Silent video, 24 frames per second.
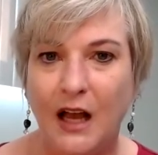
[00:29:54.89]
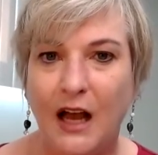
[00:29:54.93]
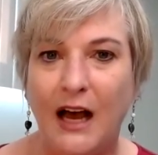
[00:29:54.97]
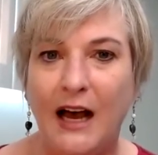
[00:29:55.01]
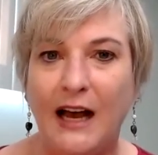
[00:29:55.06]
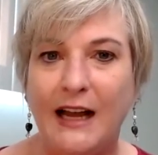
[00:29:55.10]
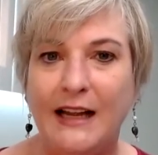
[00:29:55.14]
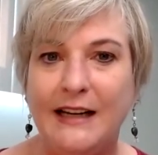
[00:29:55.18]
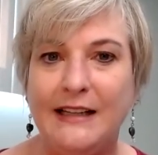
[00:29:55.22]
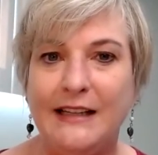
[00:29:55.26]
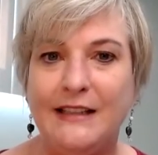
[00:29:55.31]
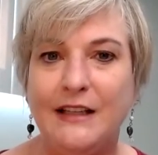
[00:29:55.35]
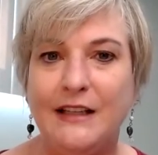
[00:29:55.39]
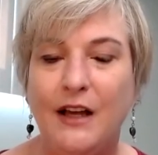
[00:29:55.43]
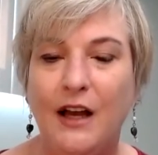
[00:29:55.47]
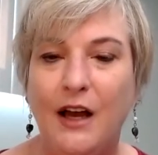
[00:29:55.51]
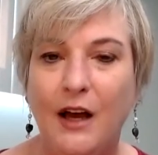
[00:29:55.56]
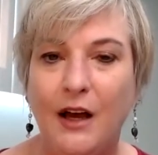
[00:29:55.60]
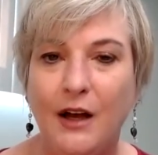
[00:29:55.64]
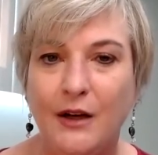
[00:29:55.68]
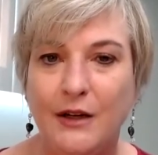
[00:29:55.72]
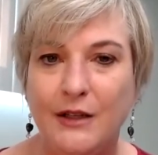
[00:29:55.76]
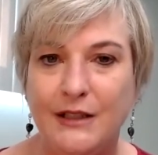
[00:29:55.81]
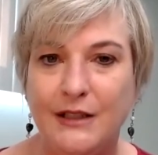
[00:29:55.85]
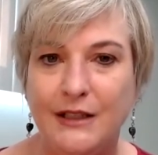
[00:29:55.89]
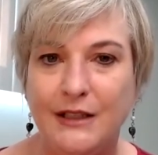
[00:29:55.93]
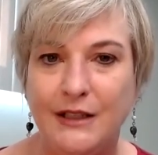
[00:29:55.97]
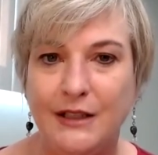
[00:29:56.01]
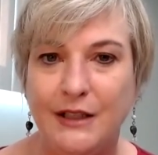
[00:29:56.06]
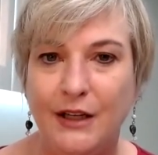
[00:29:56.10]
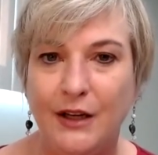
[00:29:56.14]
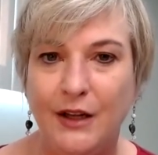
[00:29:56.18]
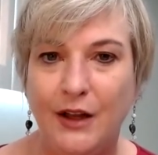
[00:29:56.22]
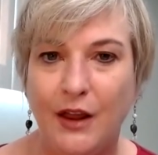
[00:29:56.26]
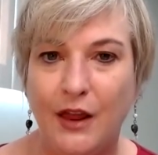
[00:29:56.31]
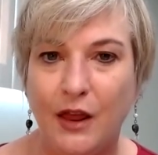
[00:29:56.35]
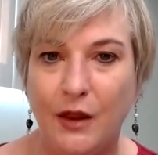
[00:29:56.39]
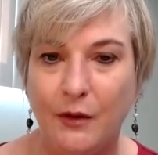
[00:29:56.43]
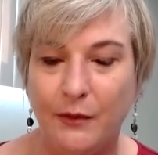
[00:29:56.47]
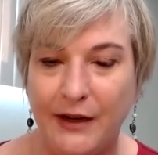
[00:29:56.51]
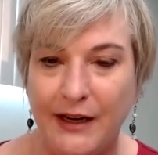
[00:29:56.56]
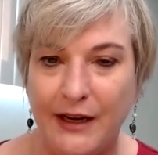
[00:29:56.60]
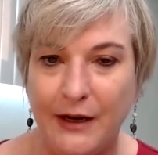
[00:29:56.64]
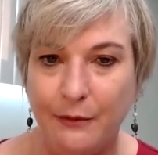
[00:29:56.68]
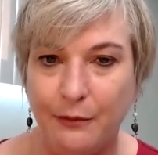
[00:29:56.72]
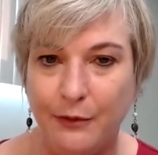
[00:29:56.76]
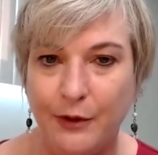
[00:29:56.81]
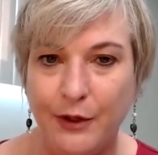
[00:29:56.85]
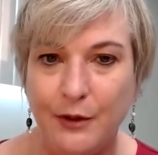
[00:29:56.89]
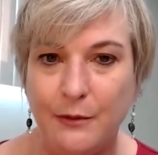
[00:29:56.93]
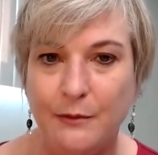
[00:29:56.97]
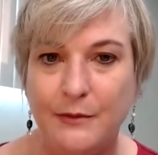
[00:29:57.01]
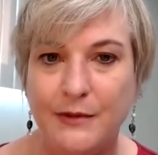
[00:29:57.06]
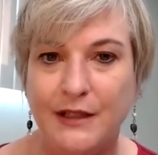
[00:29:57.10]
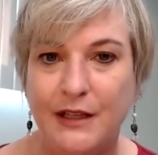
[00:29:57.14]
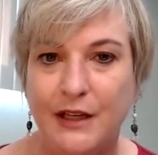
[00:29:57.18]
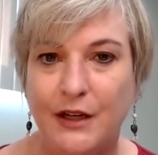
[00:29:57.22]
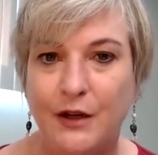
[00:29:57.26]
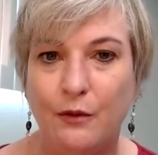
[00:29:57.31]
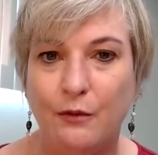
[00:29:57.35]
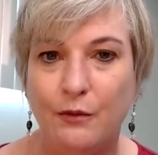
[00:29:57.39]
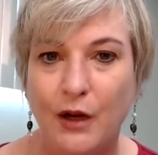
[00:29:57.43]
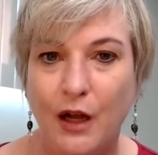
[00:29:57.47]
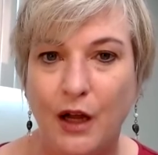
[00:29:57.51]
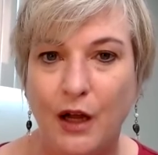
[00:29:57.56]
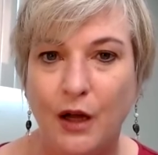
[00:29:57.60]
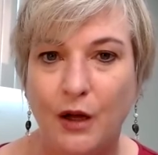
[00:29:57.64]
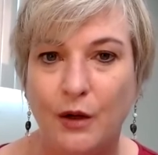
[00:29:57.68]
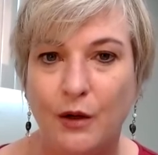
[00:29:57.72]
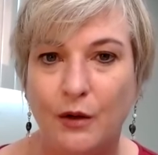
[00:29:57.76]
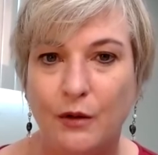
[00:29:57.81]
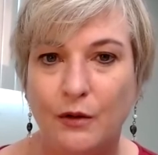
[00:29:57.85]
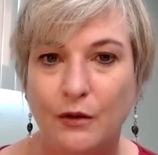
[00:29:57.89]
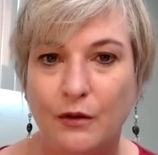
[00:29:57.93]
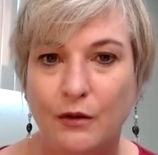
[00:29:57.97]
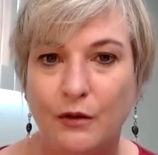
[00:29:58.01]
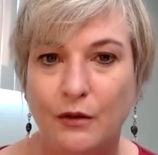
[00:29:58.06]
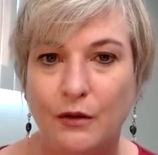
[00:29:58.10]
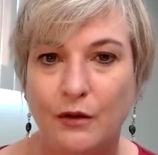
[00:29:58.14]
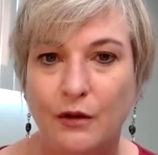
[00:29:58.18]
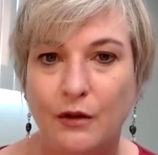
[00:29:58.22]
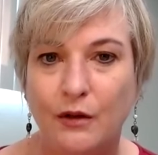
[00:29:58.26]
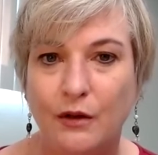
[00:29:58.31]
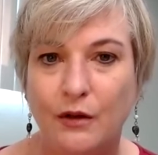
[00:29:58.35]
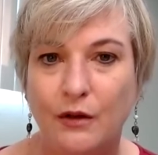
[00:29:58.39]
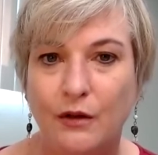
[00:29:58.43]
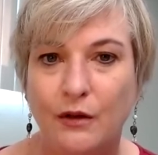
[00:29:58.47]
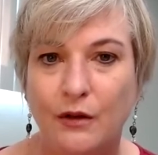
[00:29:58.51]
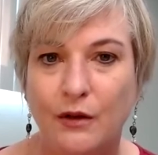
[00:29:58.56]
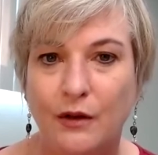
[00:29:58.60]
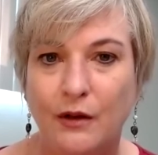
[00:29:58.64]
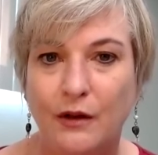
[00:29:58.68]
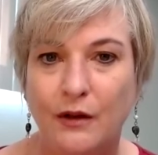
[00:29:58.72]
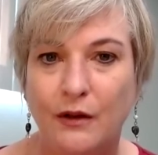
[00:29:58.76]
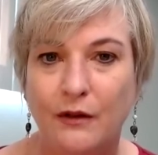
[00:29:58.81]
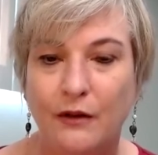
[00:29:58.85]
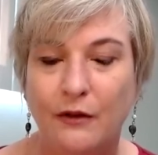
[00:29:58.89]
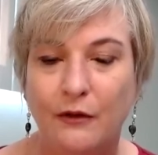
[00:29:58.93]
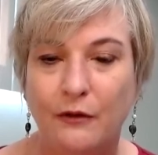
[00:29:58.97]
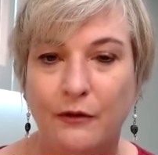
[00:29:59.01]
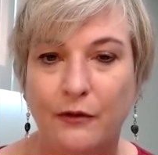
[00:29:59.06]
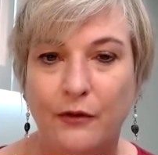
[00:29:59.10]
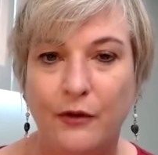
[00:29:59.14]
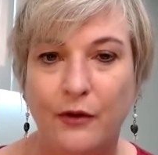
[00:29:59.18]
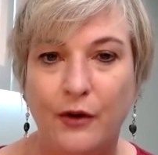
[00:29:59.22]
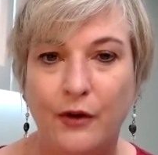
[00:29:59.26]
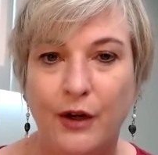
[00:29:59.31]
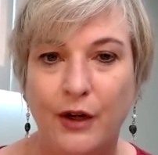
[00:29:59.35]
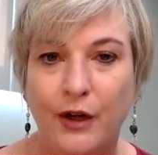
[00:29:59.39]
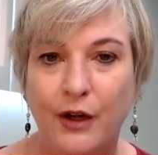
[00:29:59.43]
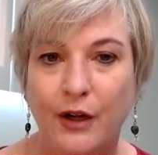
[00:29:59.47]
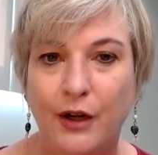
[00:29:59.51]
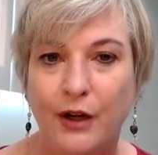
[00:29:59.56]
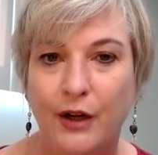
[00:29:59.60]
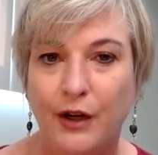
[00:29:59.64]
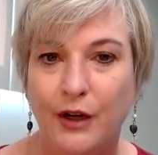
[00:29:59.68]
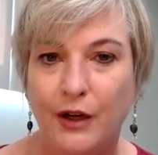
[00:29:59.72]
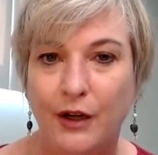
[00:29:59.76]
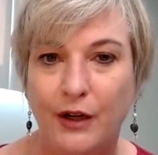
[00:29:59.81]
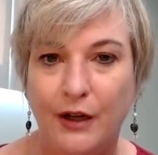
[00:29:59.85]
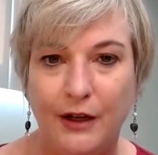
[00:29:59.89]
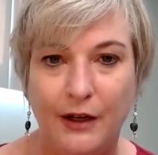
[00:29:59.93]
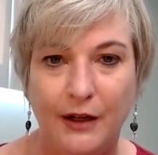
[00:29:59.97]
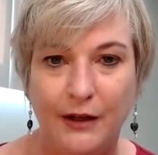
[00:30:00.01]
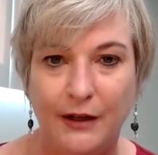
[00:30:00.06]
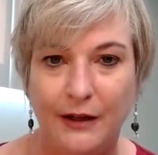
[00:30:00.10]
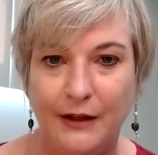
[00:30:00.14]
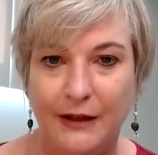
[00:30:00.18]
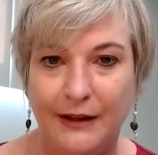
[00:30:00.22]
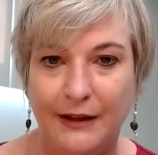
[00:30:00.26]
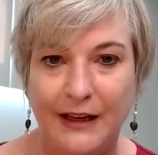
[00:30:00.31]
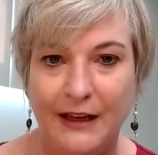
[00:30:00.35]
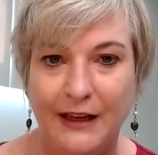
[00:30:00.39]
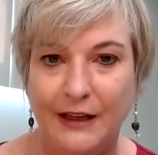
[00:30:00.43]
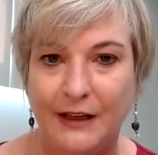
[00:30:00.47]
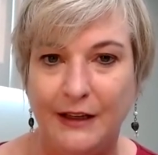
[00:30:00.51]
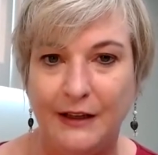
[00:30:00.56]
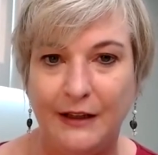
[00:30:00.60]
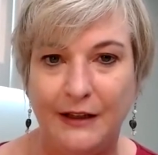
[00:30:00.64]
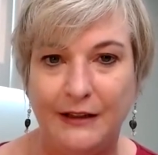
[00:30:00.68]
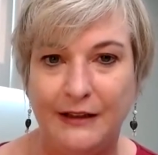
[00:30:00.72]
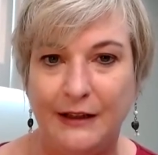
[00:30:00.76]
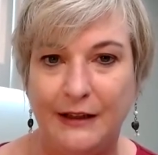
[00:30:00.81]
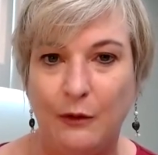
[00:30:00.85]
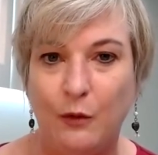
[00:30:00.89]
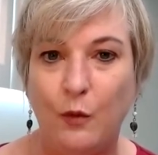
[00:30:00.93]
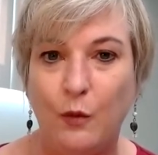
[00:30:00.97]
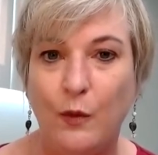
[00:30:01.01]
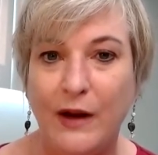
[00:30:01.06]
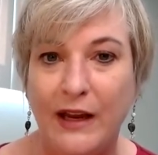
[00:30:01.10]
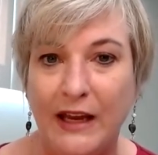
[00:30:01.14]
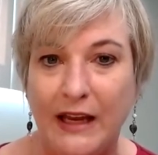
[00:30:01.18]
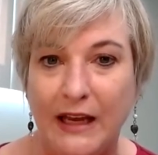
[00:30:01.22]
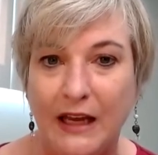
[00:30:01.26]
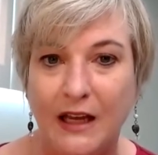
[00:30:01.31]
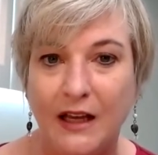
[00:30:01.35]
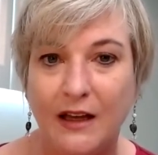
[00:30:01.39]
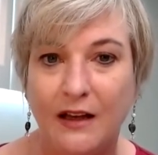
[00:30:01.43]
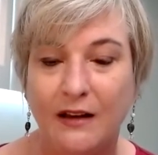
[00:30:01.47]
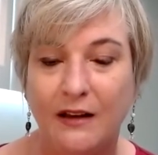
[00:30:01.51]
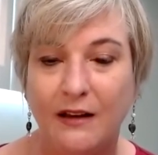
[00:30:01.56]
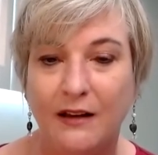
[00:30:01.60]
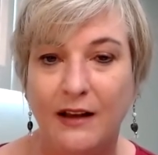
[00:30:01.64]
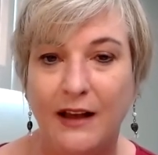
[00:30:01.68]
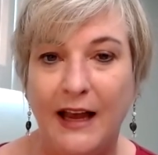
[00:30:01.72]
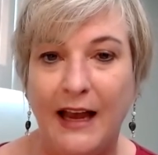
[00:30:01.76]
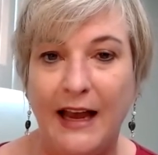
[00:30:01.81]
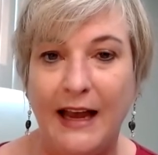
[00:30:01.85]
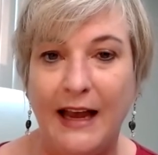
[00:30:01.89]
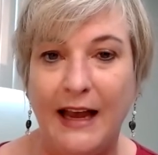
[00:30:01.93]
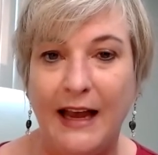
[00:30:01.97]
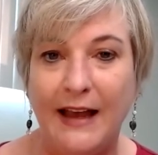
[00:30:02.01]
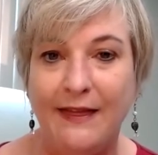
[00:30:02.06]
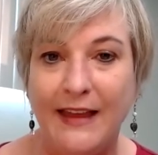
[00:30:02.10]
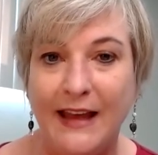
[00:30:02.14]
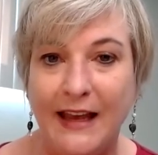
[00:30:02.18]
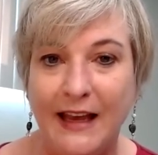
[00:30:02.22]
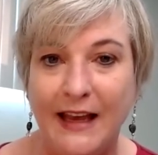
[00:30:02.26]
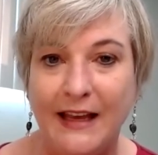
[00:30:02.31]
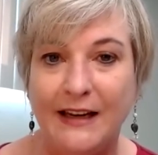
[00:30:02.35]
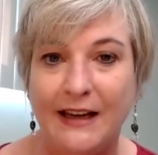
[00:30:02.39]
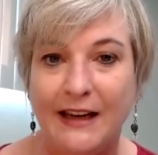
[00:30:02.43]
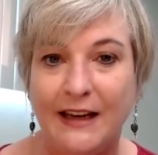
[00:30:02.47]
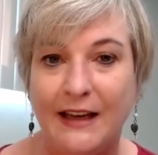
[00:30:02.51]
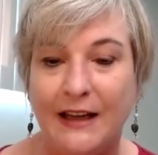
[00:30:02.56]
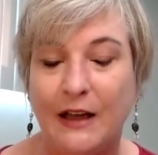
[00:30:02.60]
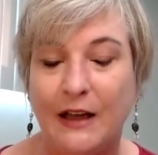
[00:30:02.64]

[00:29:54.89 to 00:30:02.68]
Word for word: I need to host three rooms in a row for uh, I think it's a week, and then I